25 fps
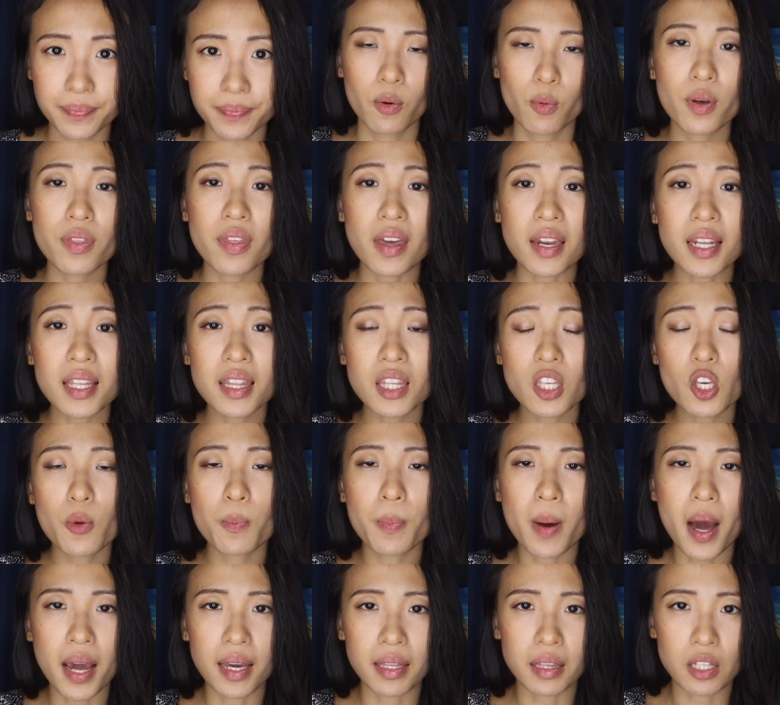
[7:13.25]
With anything you
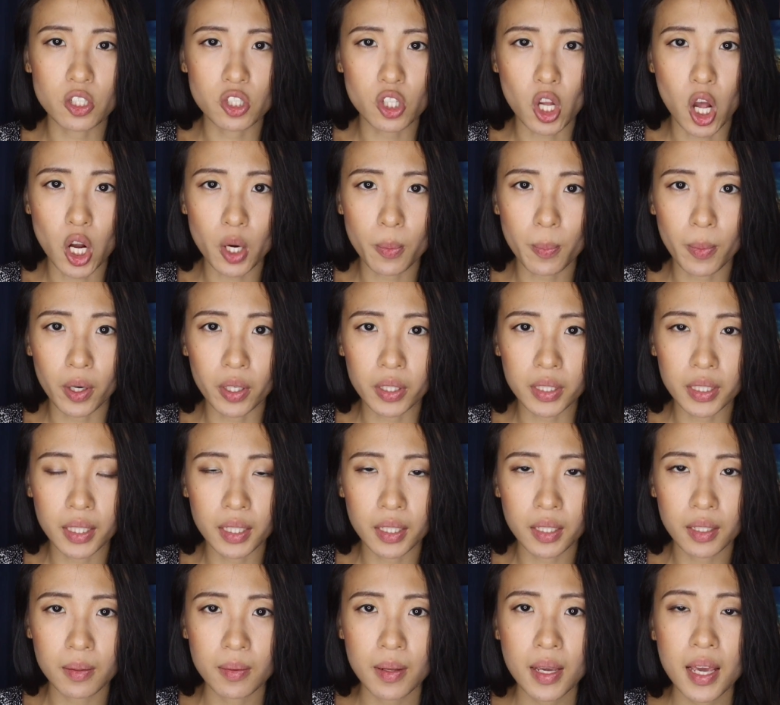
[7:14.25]
buy in the stock
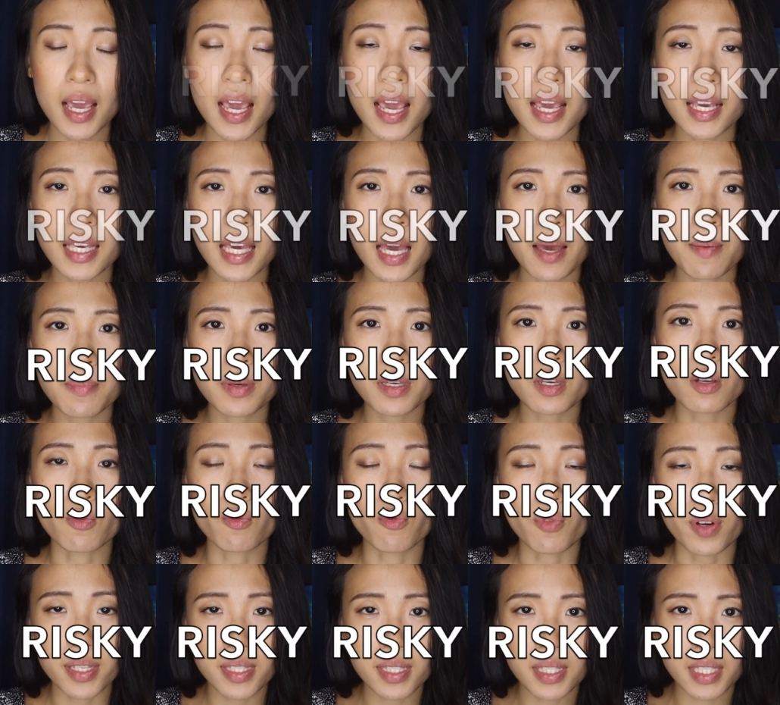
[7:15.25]
market, it can be
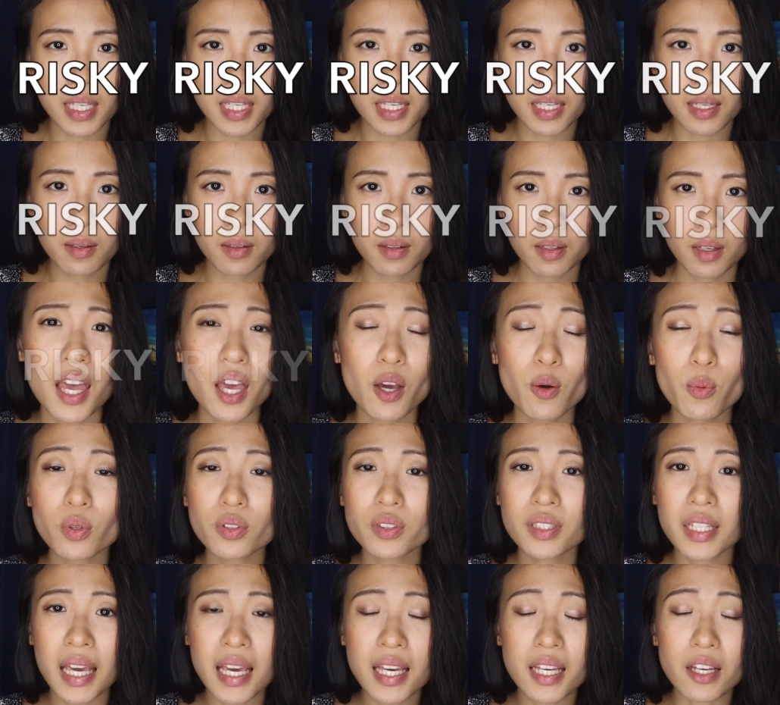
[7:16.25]
risky. It
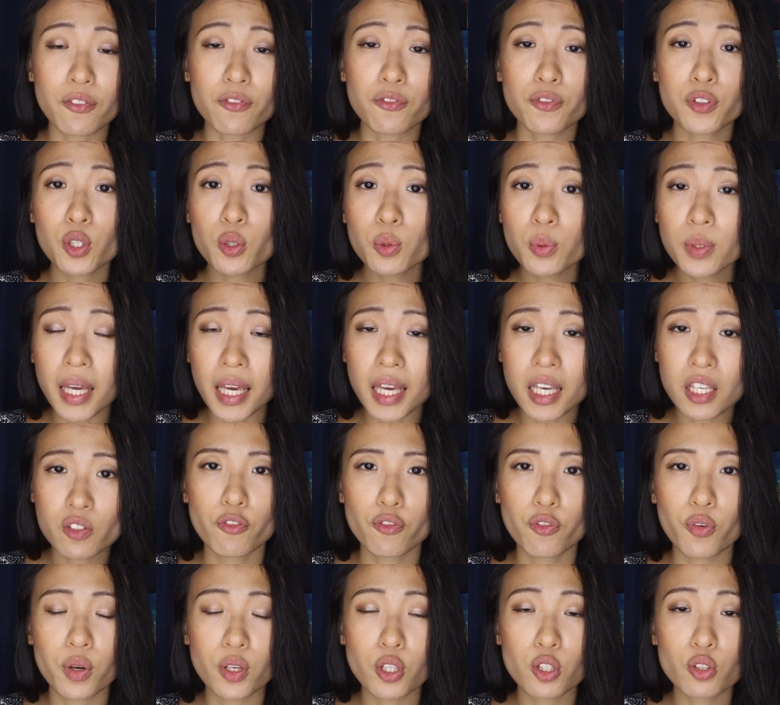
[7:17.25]
will take a few days
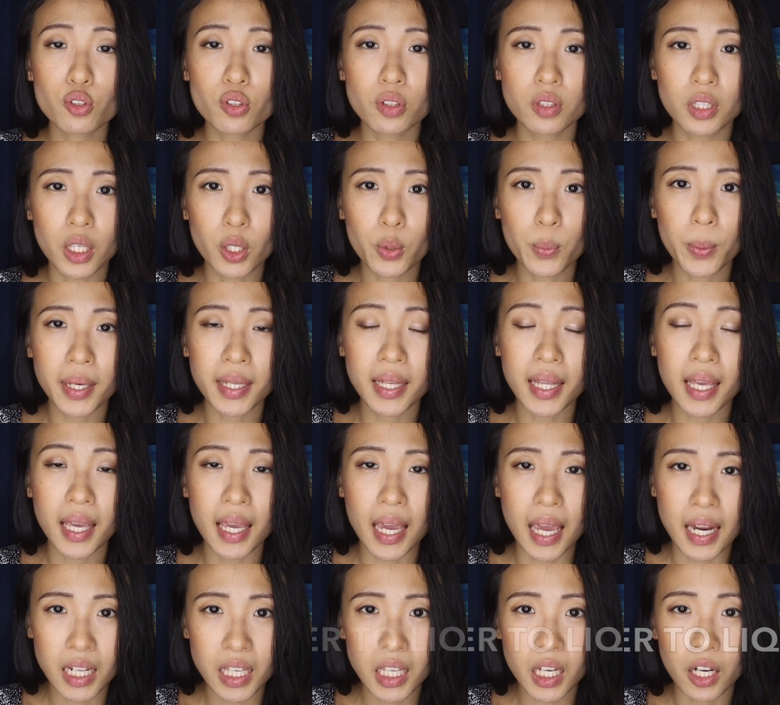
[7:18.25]
for you to liquidate
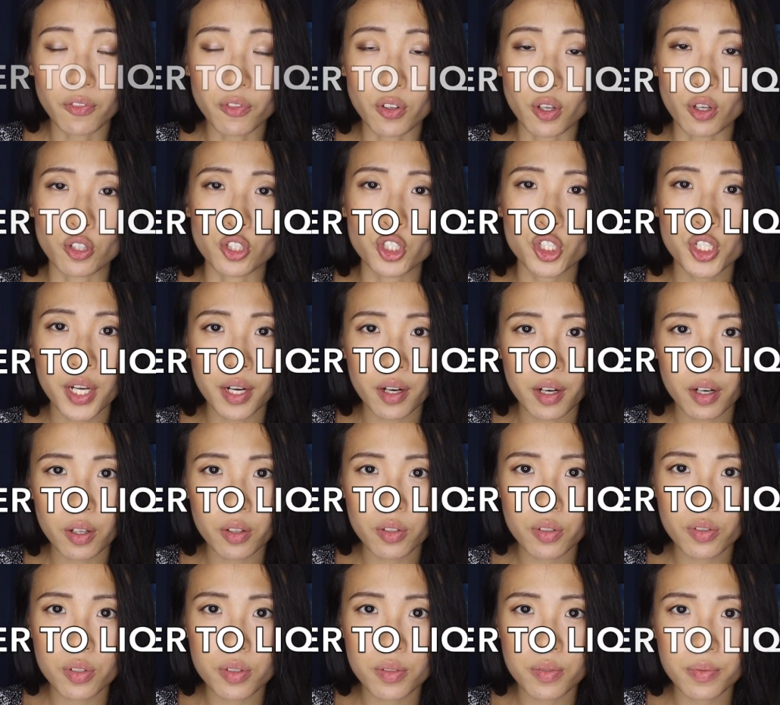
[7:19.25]
any of your
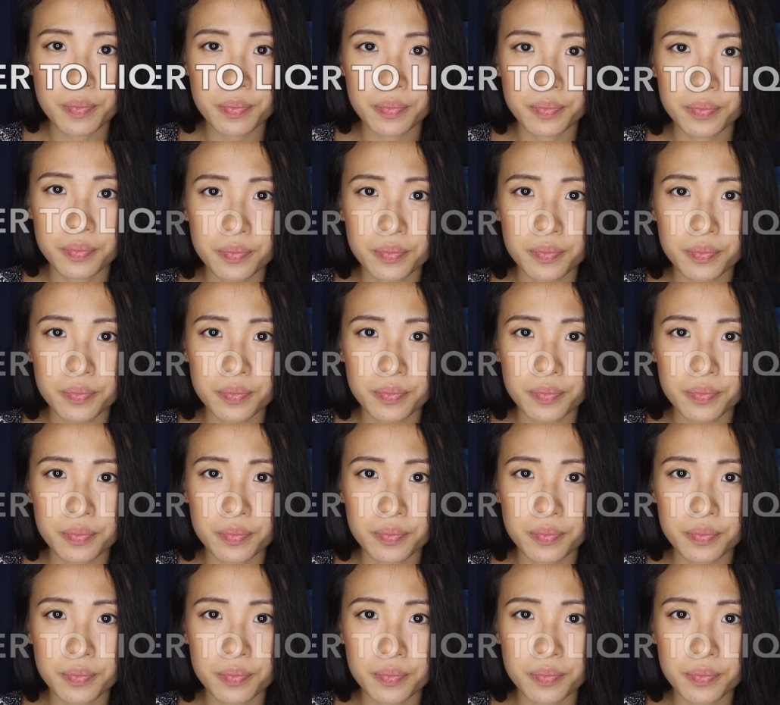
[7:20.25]
shares.